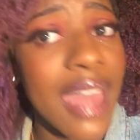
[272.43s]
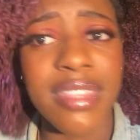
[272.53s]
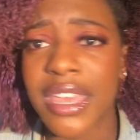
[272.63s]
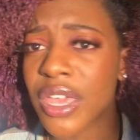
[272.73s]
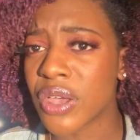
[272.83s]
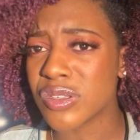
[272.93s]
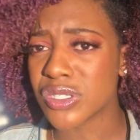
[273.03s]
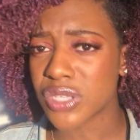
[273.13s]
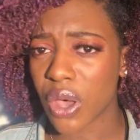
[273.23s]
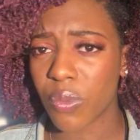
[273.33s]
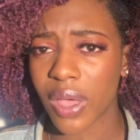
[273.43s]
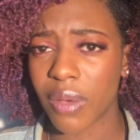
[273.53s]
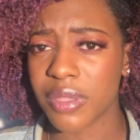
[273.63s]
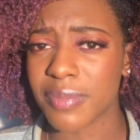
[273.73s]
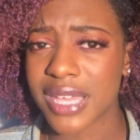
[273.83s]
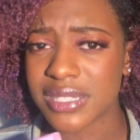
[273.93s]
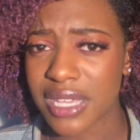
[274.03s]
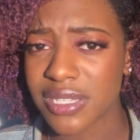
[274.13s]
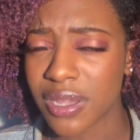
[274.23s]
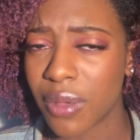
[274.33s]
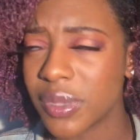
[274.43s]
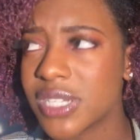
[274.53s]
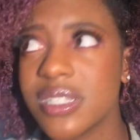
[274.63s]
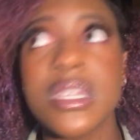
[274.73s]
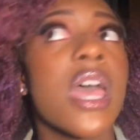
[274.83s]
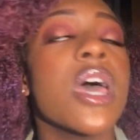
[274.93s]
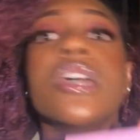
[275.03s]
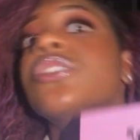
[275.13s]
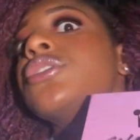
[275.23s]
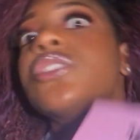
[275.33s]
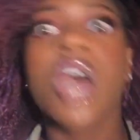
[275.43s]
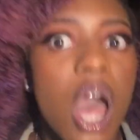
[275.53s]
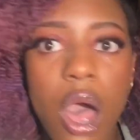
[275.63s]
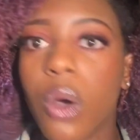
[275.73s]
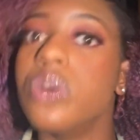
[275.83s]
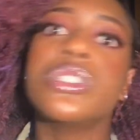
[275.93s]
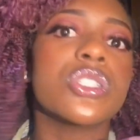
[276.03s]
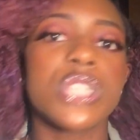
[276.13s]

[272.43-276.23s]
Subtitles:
I think it goes so well with my skin tone, which is so